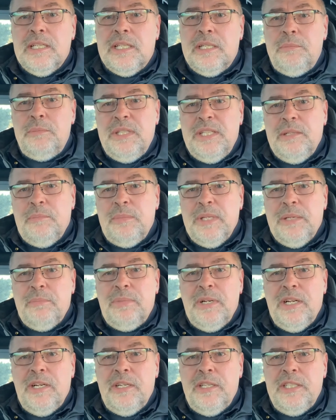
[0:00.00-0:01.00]
can be a big
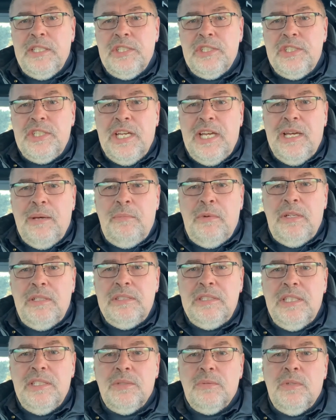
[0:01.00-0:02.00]
part of this job
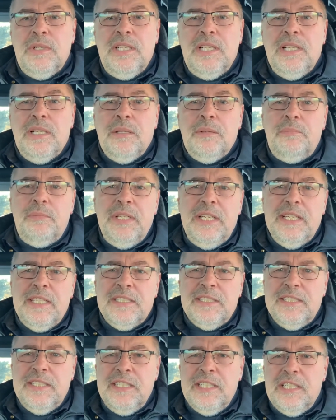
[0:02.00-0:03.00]
as well. Being
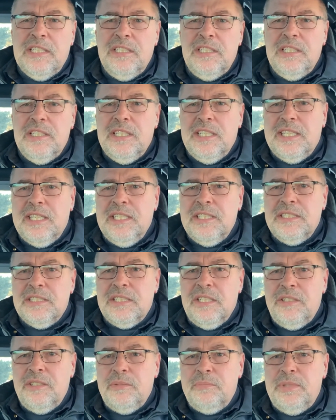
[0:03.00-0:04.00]
cynical
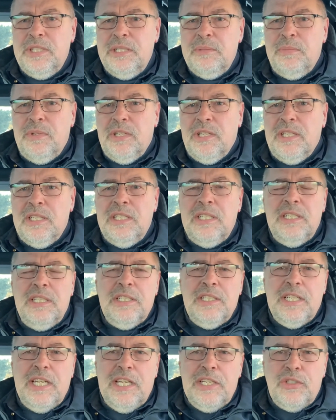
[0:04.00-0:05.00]
against other people,
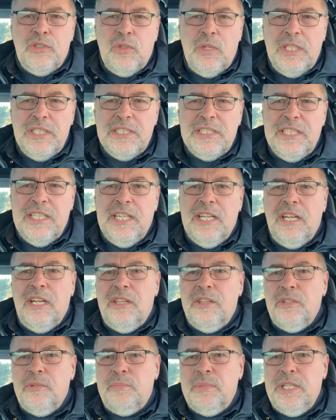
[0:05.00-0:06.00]
not trusting
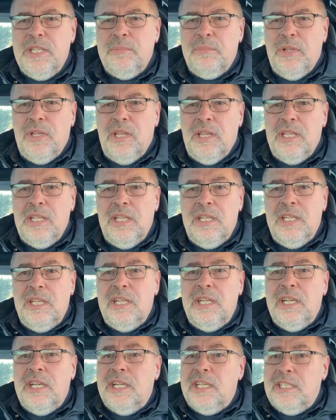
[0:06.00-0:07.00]
other people.
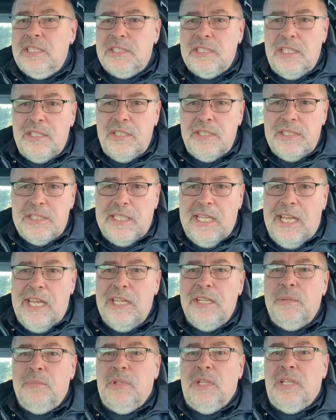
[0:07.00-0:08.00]
And it's
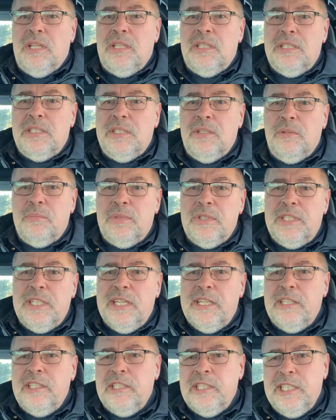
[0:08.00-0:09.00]
understandable, you know,
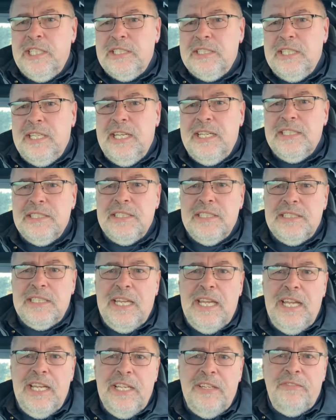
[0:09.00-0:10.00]
particularly in today's
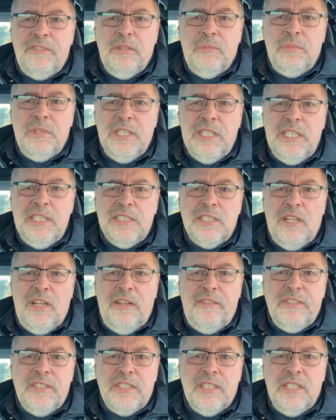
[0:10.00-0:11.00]
society, for a police
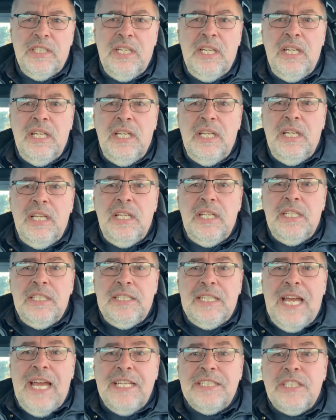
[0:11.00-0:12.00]
officer
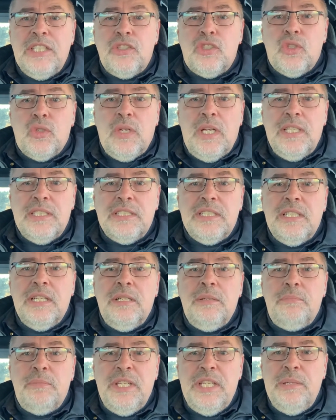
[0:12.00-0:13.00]
not to trust
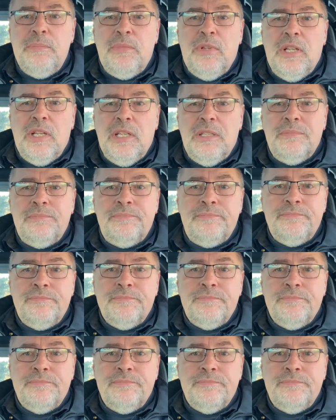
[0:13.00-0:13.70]
people